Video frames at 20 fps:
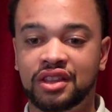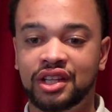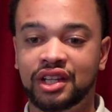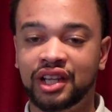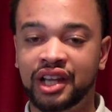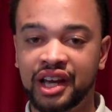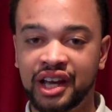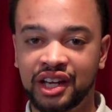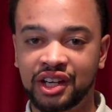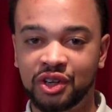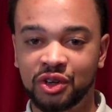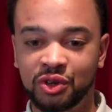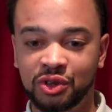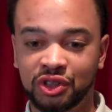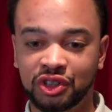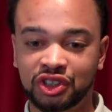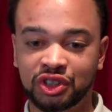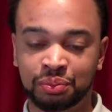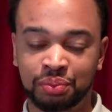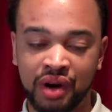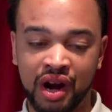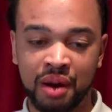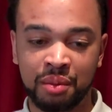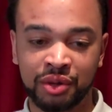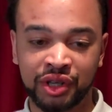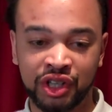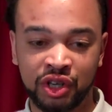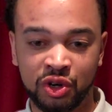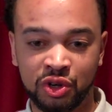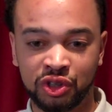landowners, the
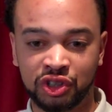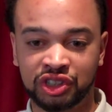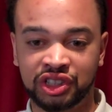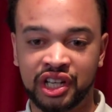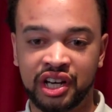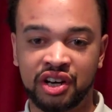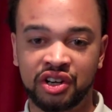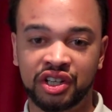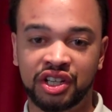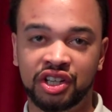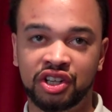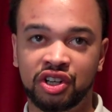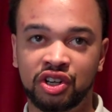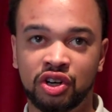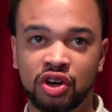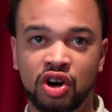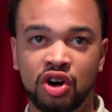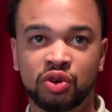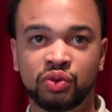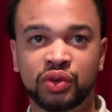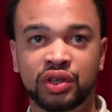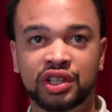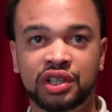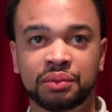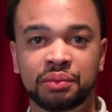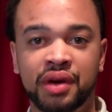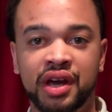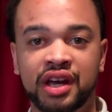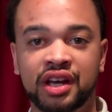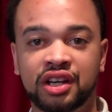property owners down here are
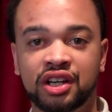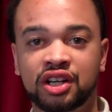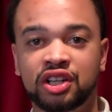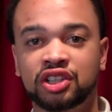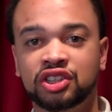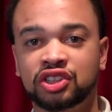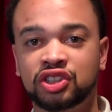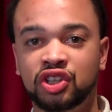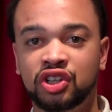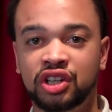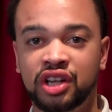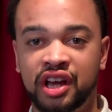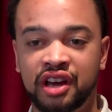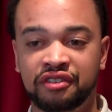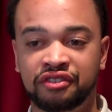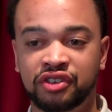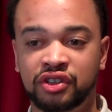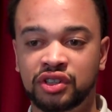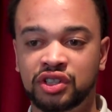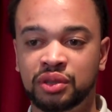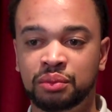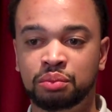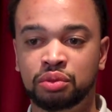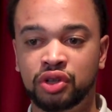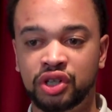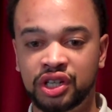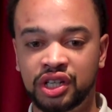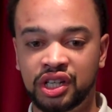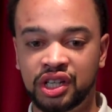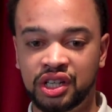really making a concerted effort to
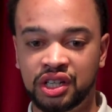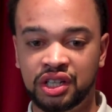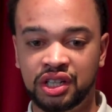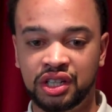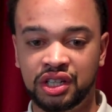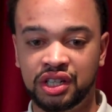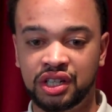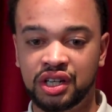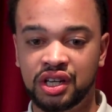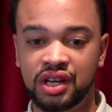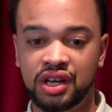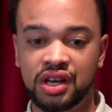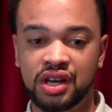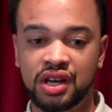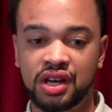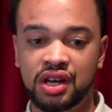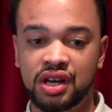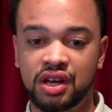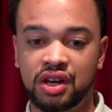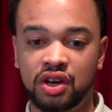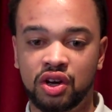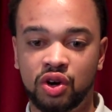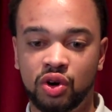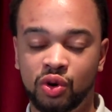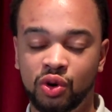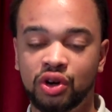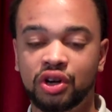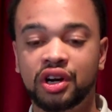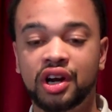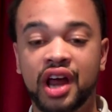bring in,
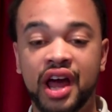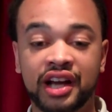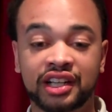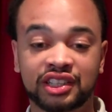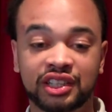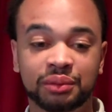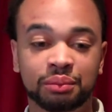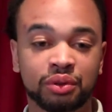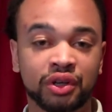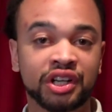or actually